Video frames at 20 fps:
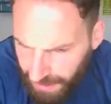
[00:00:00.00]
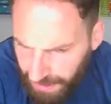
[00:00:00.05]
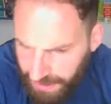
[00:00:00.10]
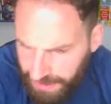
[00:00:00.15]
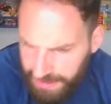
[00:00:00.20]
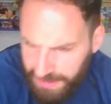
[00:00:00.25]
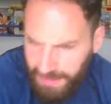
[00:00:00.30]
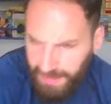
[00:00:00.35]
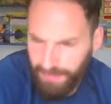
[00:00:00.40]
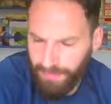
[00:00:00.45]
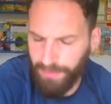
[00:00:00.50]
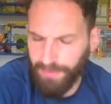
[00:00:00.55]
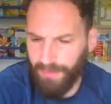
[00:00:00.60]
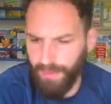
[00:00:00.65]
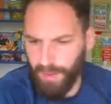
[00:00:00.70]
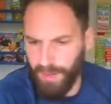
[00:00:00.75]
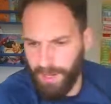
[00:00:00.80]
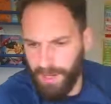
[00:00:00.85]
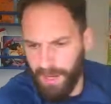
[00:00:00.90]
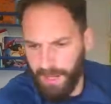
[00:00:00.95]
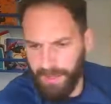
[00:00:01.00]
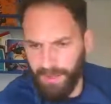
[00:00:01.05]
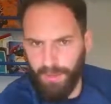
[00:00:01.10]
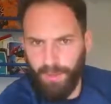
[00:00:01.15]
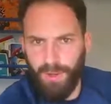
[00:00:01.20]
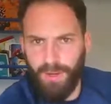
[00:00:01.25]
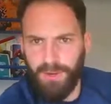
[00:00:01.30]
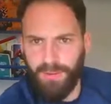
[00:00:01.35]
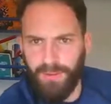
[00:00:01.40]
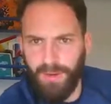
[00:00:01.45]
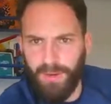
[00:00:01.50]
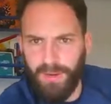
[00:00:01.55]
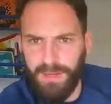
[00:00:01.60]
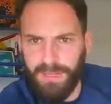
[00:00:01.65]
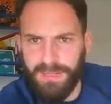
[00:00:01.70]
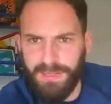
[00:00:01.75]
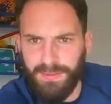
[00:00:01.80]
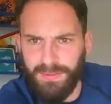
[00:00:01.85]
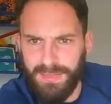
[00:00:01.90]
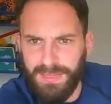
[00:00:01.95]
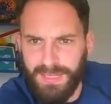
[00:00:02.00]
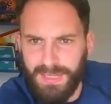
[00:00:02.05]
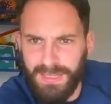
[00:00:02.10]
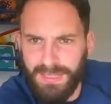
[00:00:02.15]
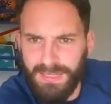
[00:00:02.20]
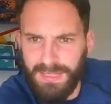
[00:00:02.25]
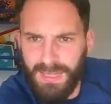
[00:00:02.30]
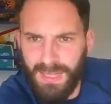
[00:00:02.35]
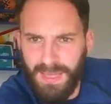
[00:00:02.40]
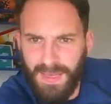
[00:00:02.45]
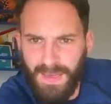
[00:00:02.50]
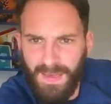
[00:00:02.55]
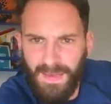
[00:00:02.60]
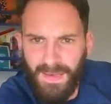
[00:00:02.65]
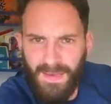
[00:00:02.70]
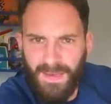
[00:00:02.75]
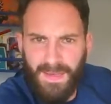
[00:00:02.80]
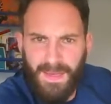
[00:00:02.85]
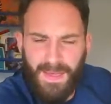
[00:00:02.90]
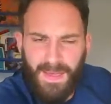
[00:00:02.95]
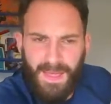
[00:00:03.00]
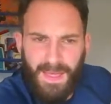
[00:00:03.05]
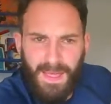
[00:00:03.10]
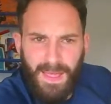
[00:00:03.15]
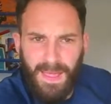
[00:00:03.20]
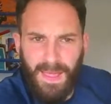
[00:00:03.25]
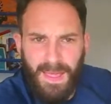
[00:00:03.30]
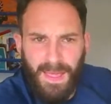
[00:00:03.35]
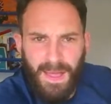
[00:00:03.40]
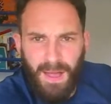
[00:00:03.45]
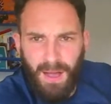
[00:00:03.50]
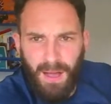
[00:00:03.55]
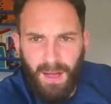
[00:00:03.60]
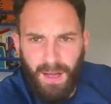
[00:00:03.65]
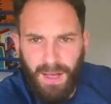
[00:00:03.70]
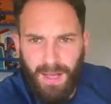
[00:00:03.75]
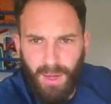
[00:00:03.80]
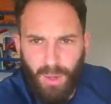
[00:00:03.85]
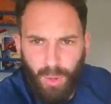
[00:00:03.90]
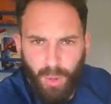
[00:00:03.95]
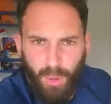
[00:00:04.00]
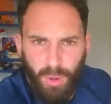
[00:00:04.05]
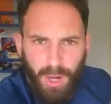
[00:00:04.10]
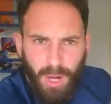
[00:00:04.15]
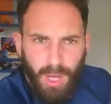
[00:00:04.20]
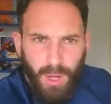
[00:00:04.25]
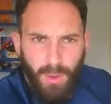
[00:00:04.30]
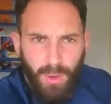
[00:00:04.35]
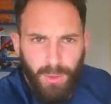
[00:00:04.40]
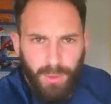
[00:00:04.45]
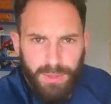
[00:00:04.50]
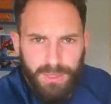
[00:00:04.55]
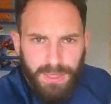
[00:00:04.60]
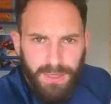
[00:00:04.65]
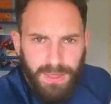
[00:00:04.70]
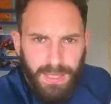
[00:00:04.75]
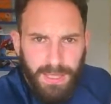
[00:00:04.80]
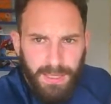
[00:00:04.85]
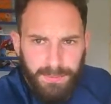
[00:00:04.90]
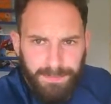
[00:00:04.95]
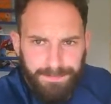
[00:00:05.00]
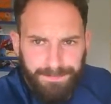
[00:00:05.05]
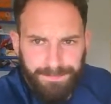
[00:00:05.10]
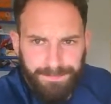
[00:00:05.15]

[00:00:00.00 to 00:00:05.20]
Let's see if we've got another one of our activities. Higher or lower? What do you think?